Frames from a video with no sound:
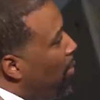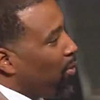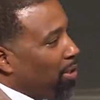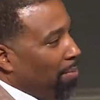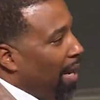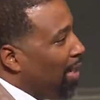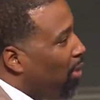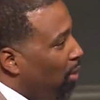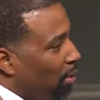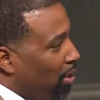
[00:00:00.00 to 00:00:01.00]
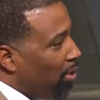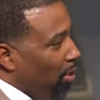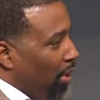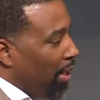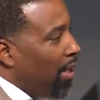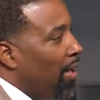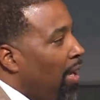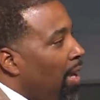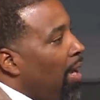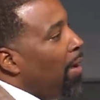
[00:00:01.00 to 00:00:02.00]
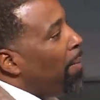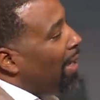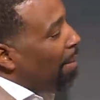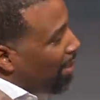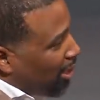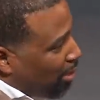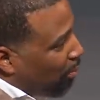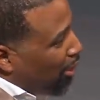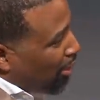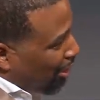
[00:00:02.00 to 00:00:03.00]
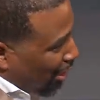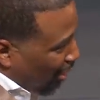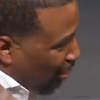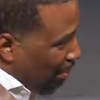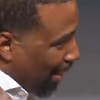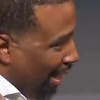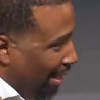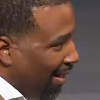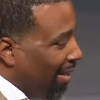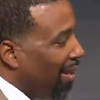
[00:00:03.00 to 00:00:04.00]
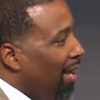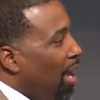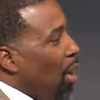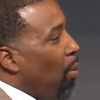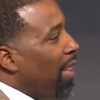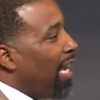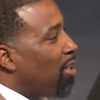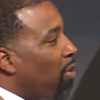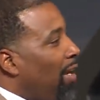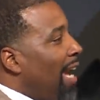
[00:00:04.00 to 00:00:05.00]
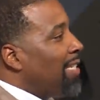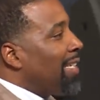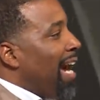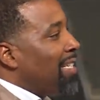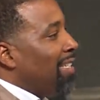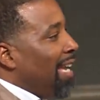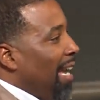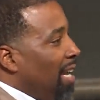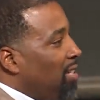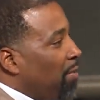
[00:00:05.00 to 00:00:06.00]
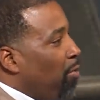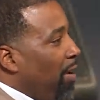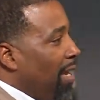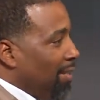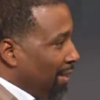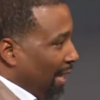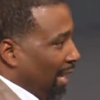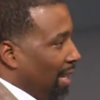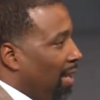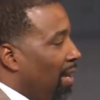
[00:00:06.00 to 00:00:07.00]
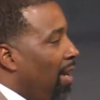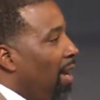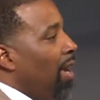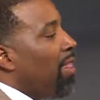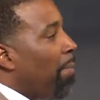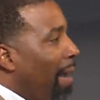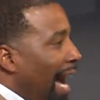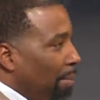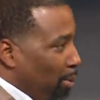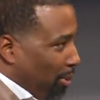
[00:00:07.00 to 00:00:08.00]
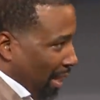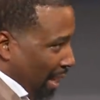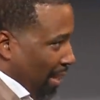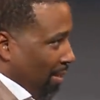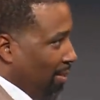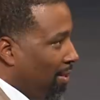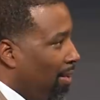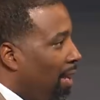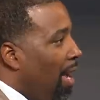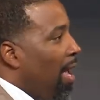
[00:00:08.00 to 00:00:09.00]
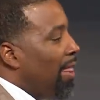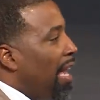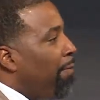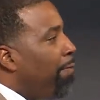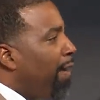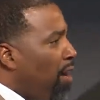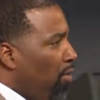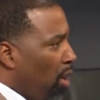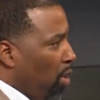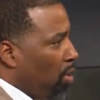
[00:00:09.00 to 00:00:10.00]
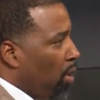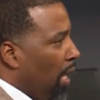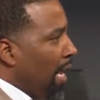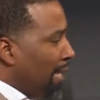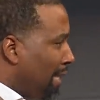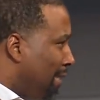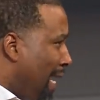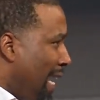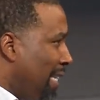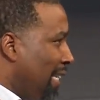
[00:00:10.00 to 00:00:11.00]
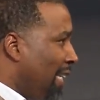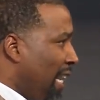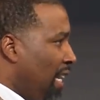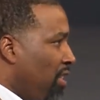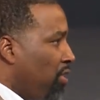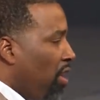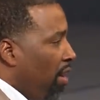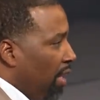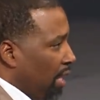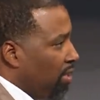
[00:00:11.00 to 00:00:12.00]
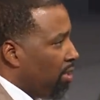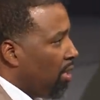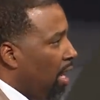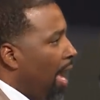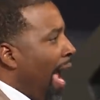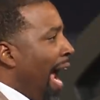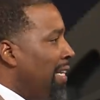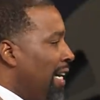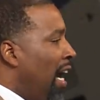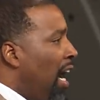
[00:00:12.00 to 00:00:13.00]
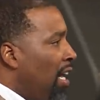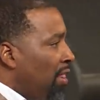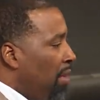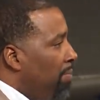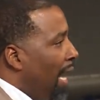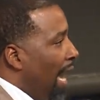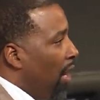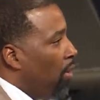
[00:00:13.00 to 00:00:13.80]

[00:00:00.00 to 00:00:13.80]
on, somebody, you know the story. But let me just preach just a little bit here. When the Israelites got to the edge of the Red Sea, the Bible says that Pharaoh decided to get his chariots and to hunt them down.